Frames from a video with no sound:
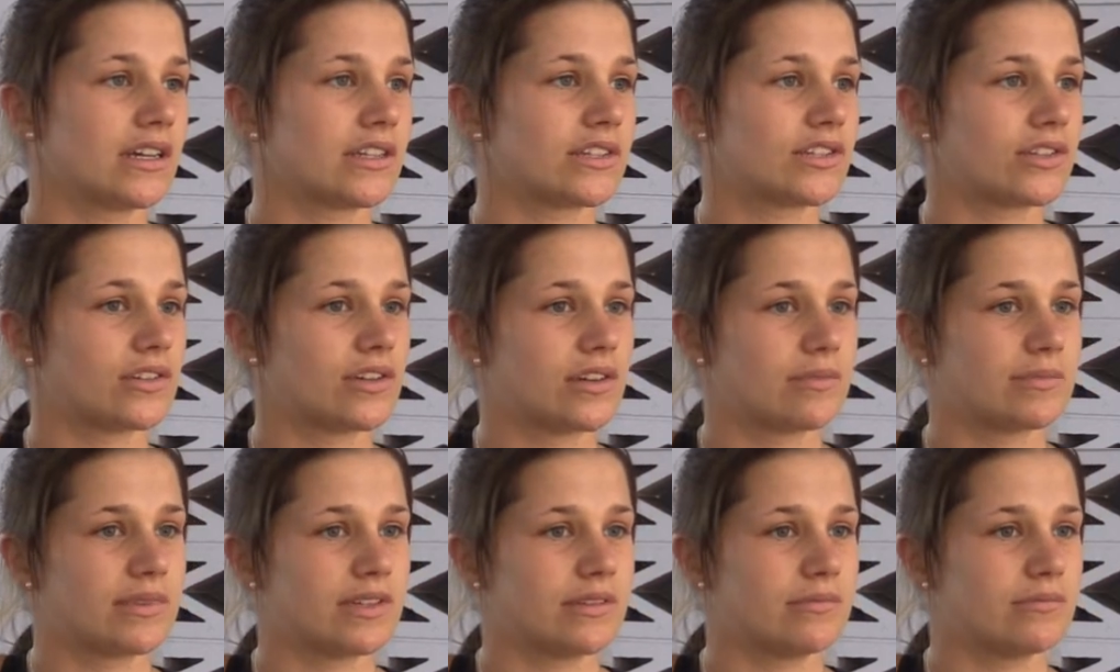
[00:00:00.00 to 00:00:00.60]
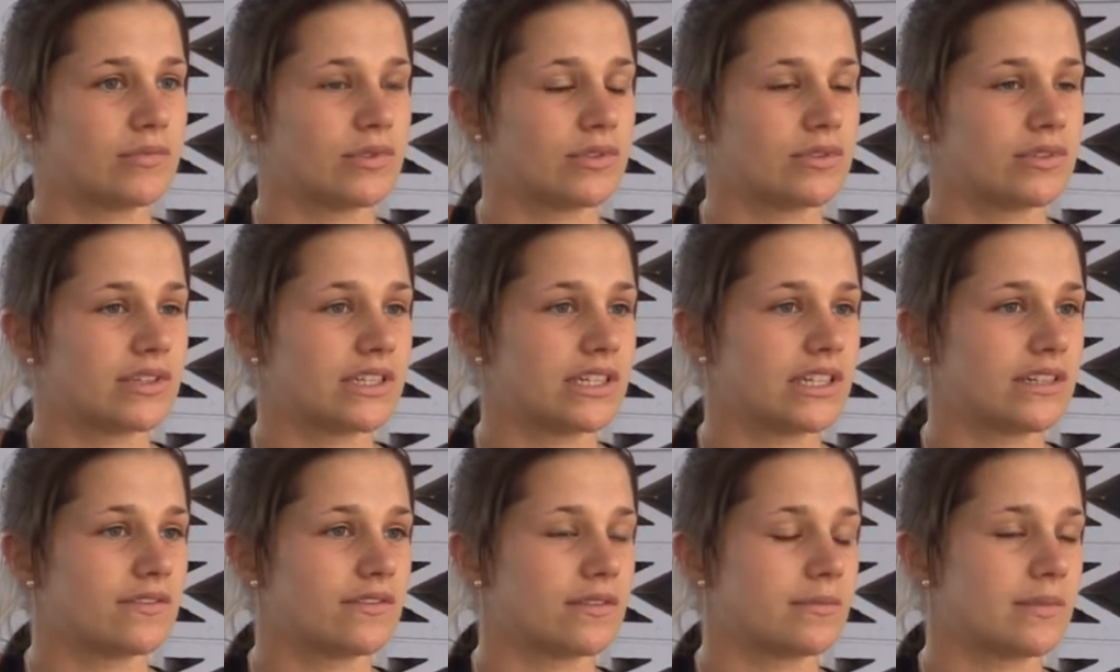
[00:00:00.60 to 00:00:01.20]
Should I be more
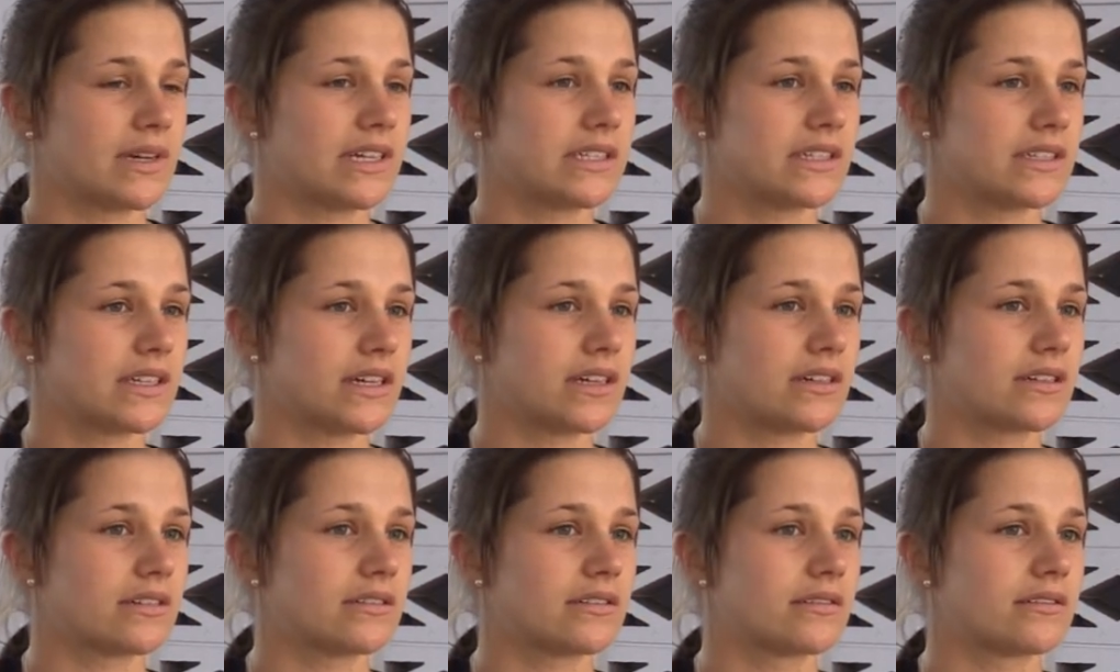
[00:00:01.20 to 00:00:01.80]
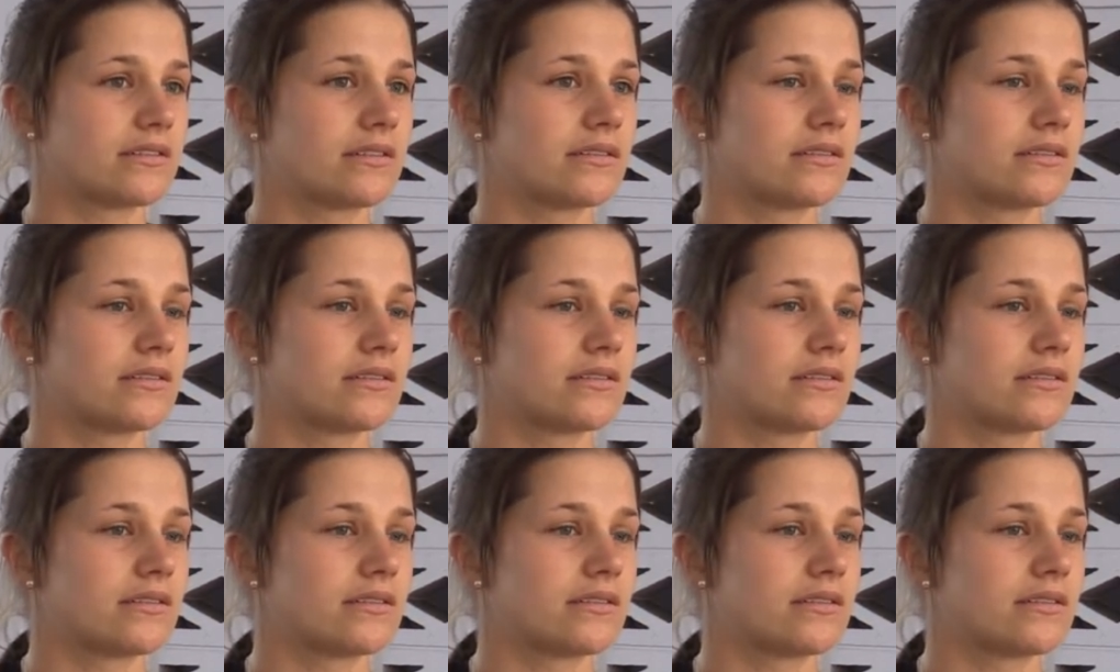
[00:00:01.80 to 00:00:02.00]
there for my son?